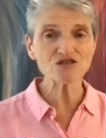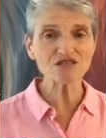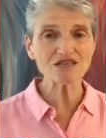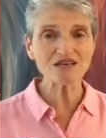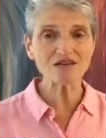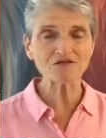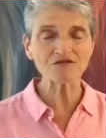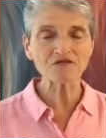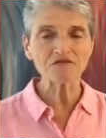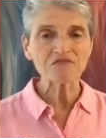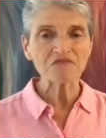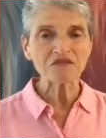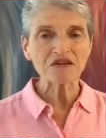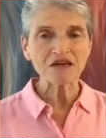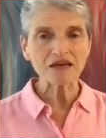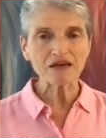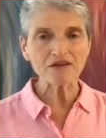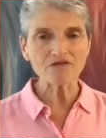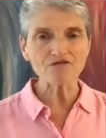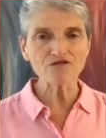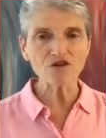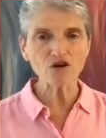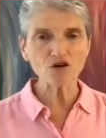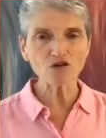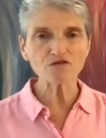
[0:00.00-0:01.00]
yourself
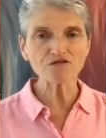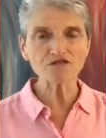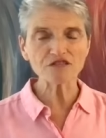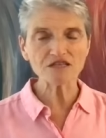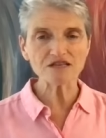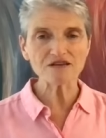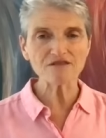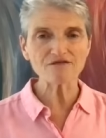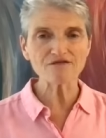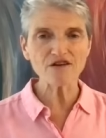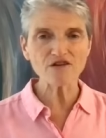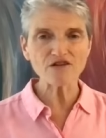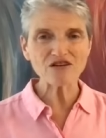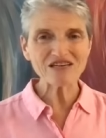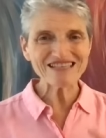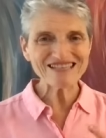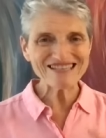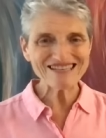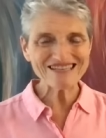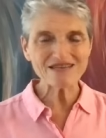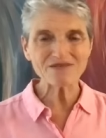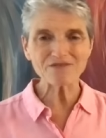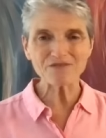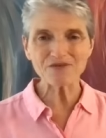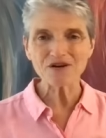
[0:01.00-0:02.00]
involved in a very
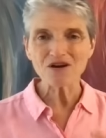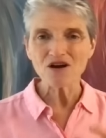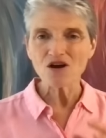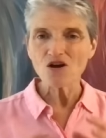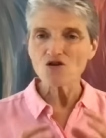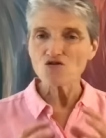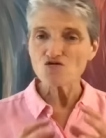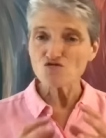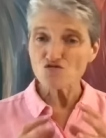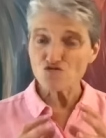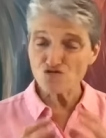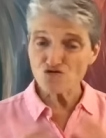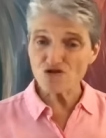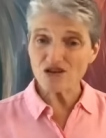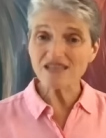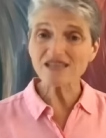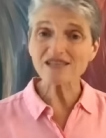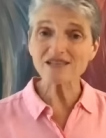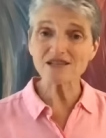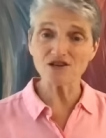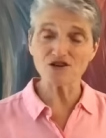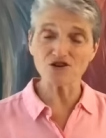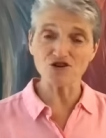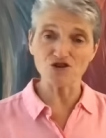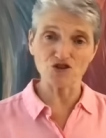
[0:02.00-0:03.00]
deep
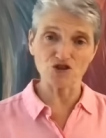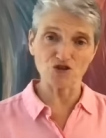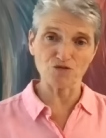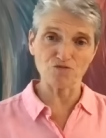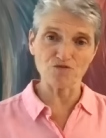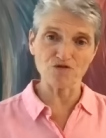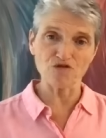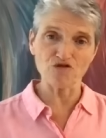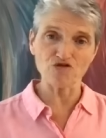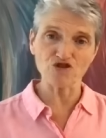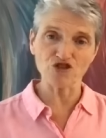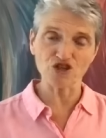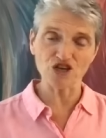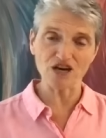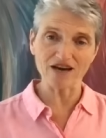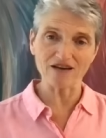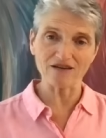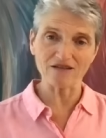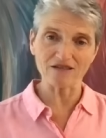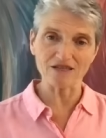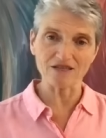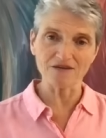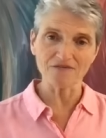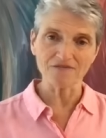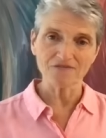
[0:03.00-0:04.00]
research
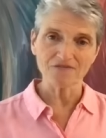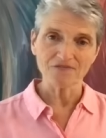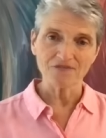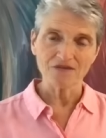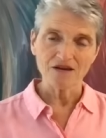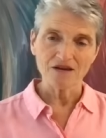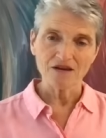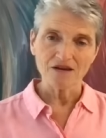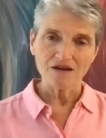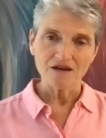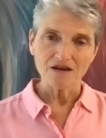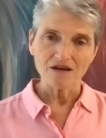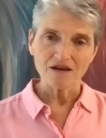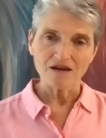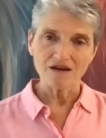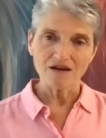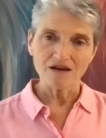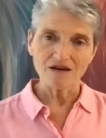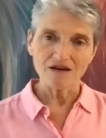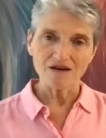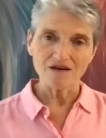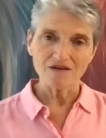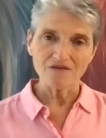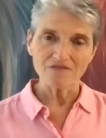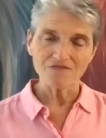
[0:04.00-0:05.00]
project
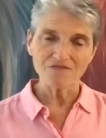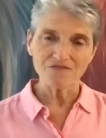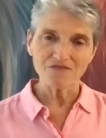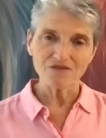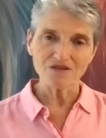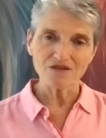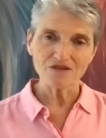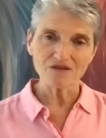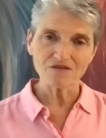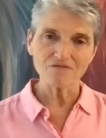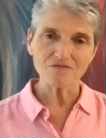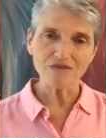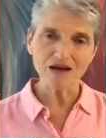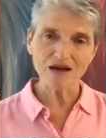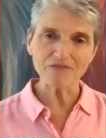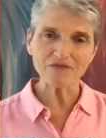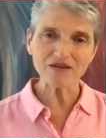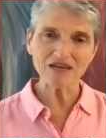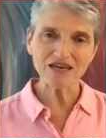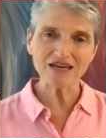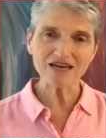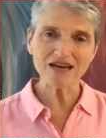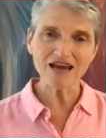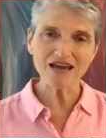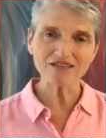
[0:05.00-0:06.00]
um, that might be
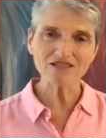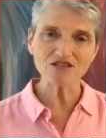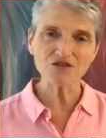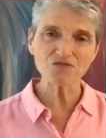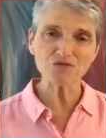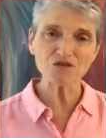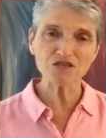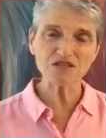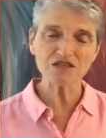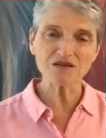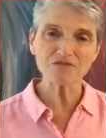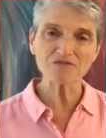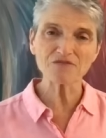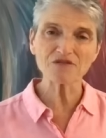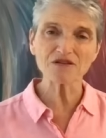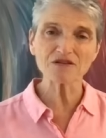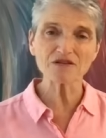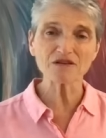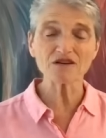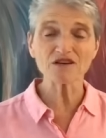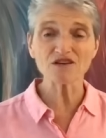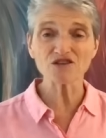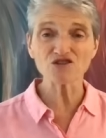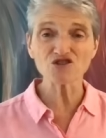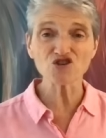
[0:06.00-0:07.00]
connected with something
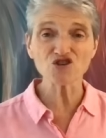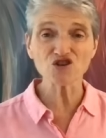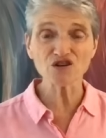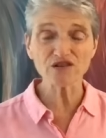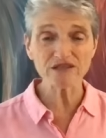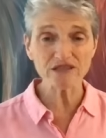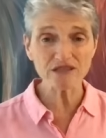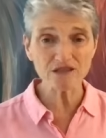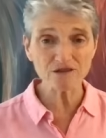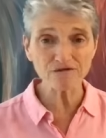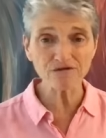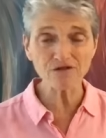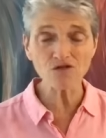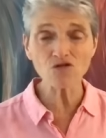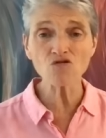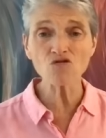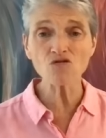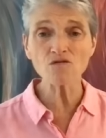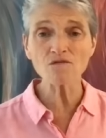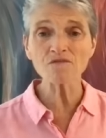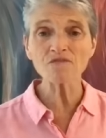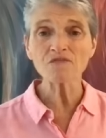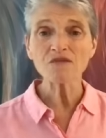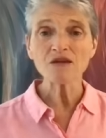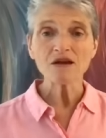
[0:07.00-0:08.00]
that can
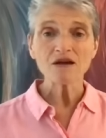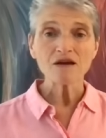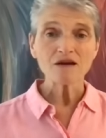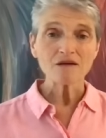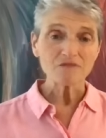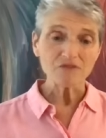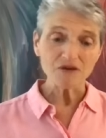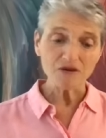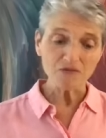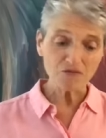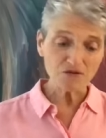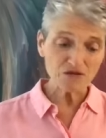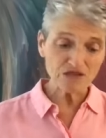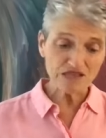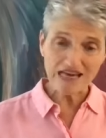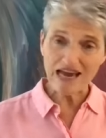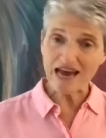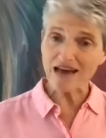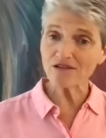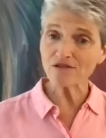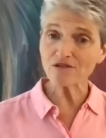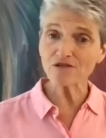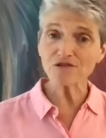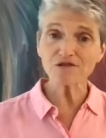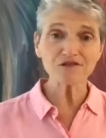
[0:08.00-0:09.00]
transform people's
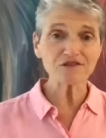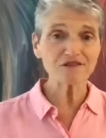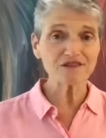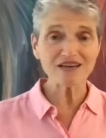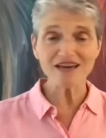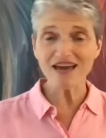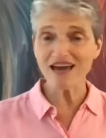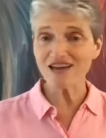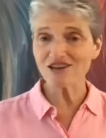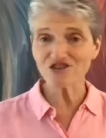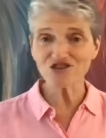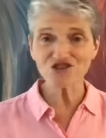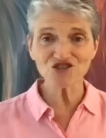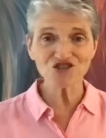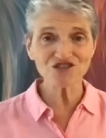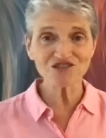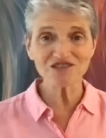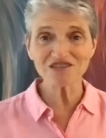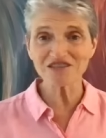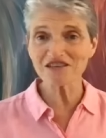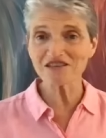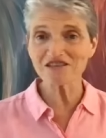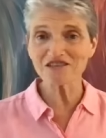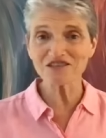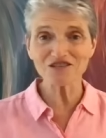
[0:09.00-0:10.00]
health, the energy
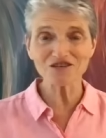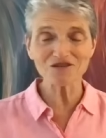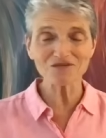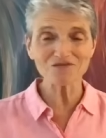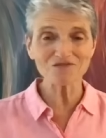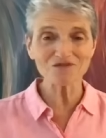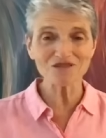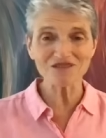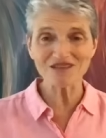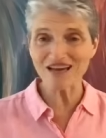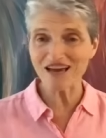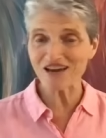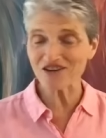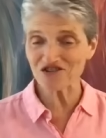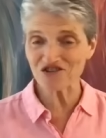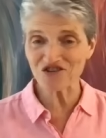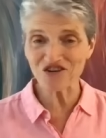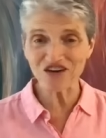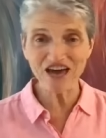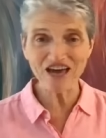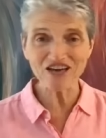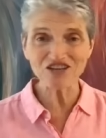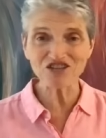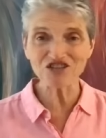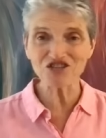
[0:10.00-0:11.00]
systems, the
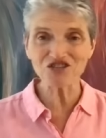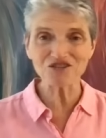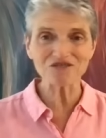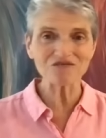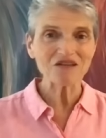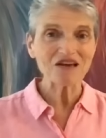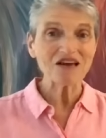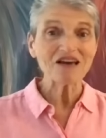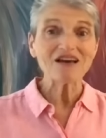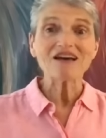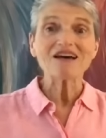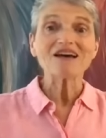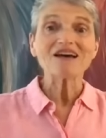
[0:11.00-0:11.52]
education,